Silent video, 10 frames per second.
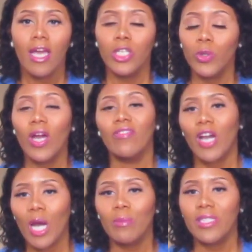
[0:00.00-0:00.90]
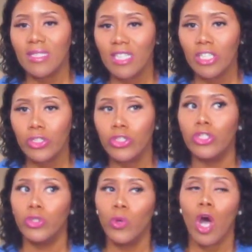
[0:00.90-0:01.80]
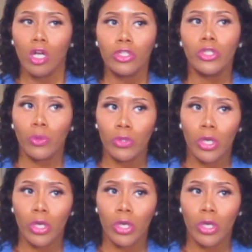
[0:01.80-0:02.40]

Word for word: and you have common sense, then you also